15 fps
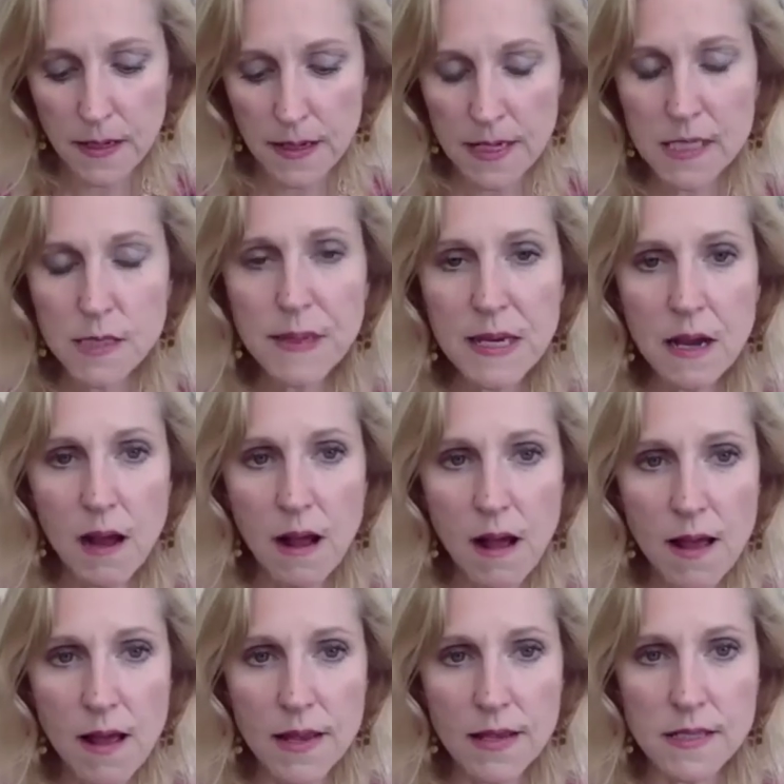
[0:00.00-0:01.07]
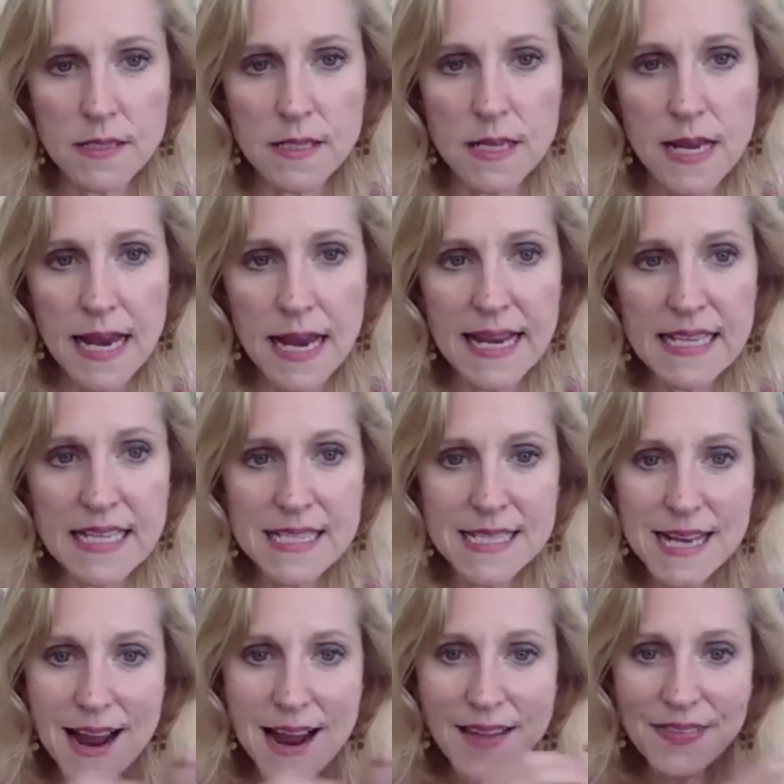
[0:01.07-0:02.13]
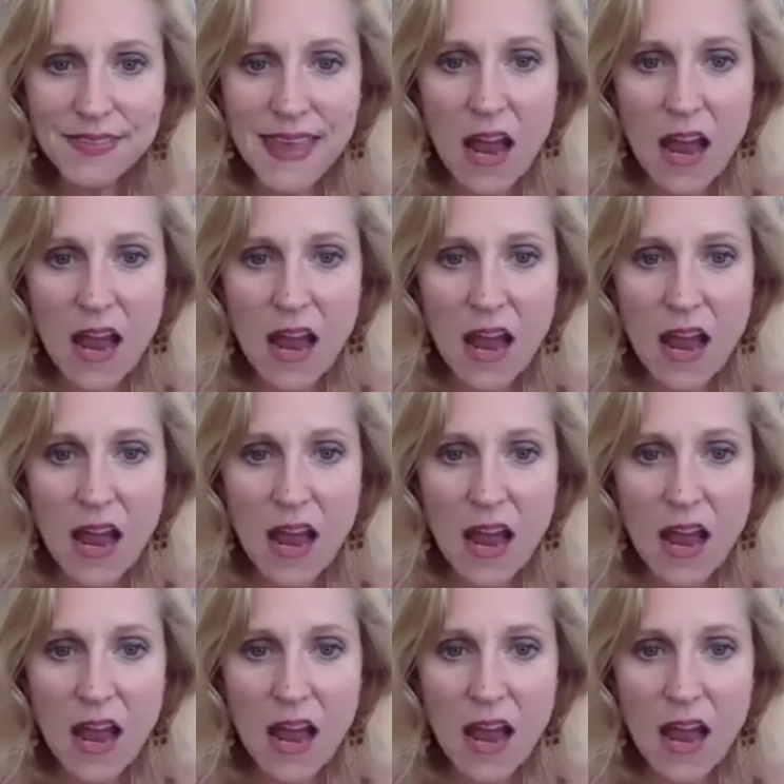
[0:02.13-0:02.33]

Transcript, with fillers: is because it's not